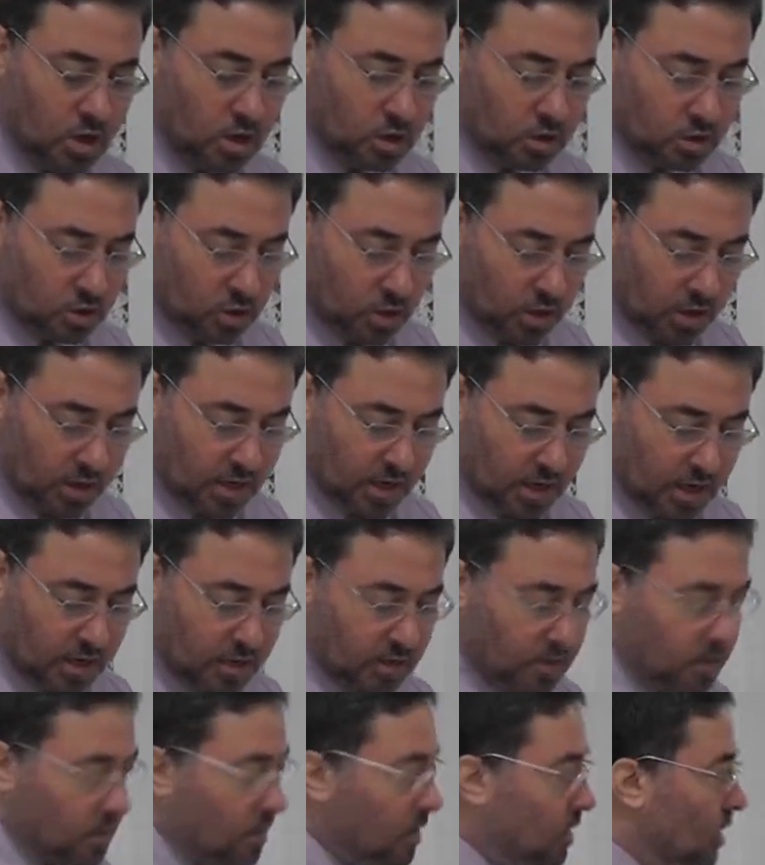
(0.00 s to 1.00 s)
So
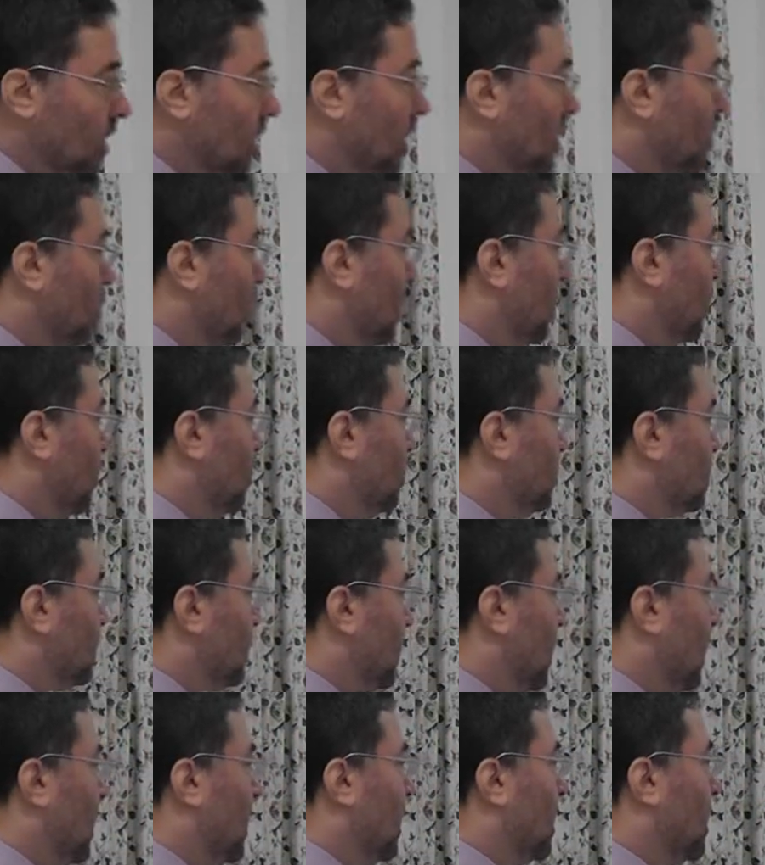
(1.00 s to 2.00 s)
again, when you
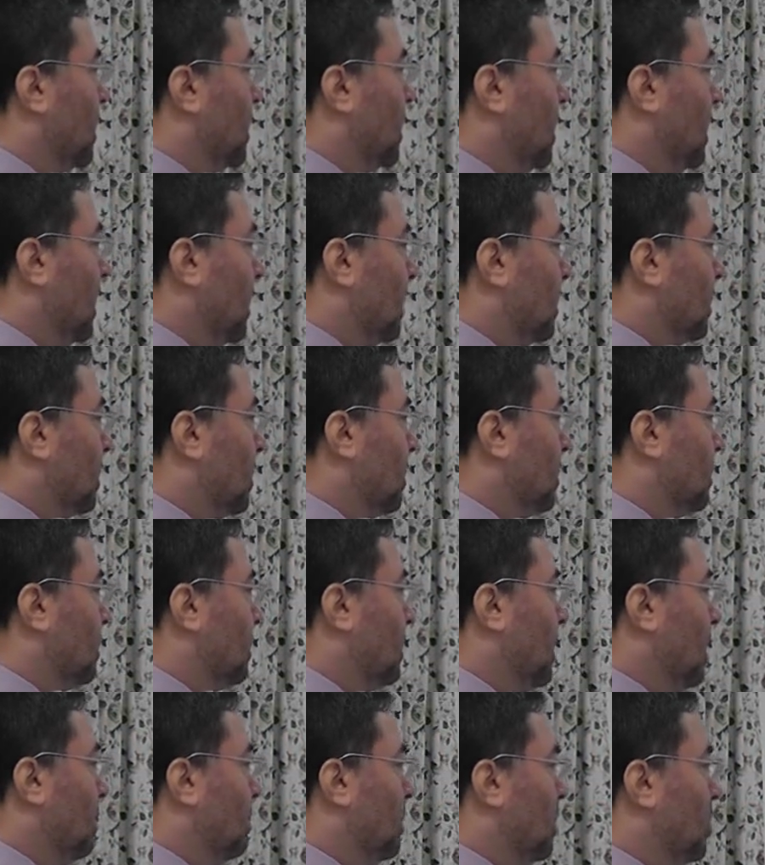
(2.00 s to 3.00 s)
say let
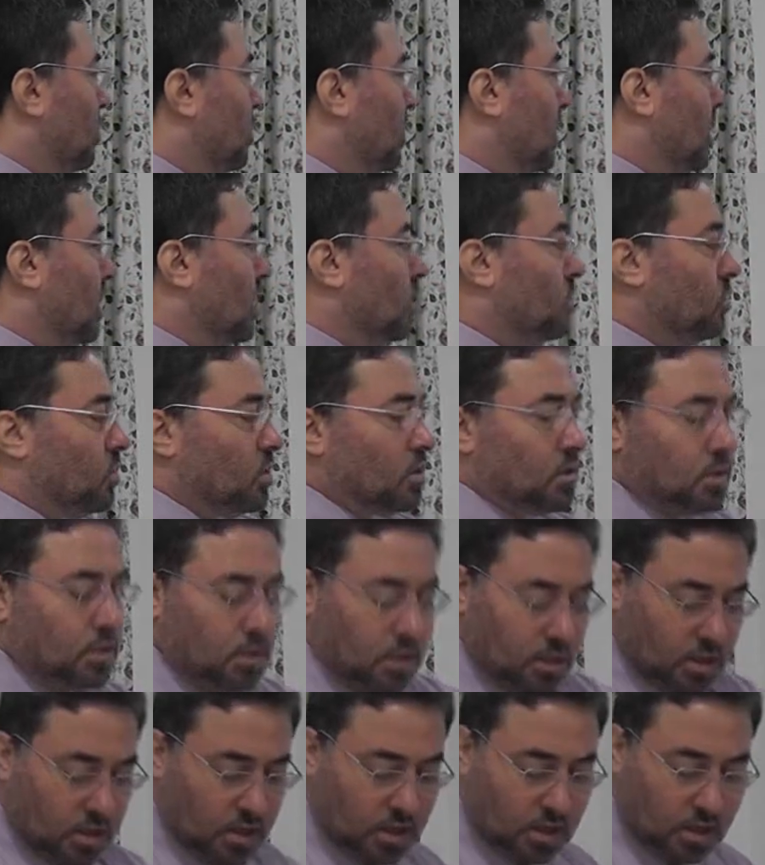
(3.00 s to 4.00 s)
W equals
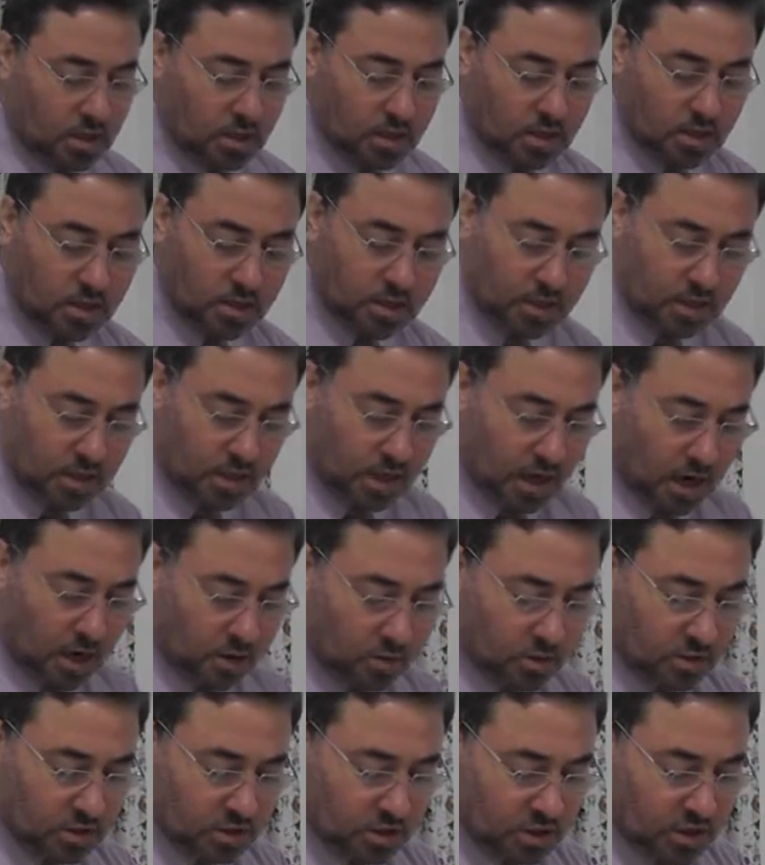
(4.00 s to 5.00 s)
the
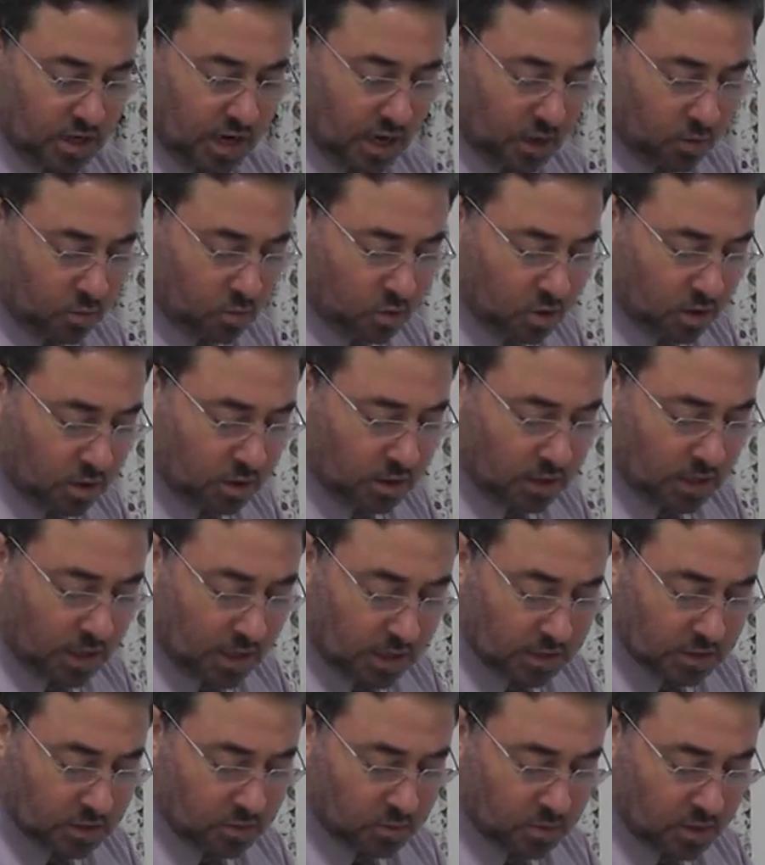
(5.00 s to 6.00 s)
hours Jack worked
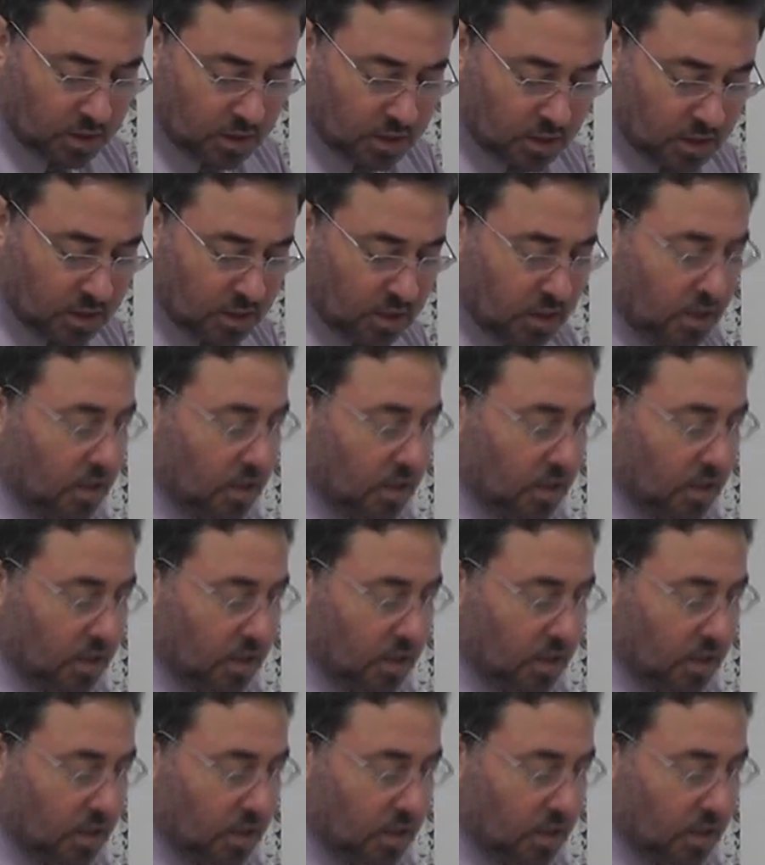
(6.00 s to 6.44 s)
last week,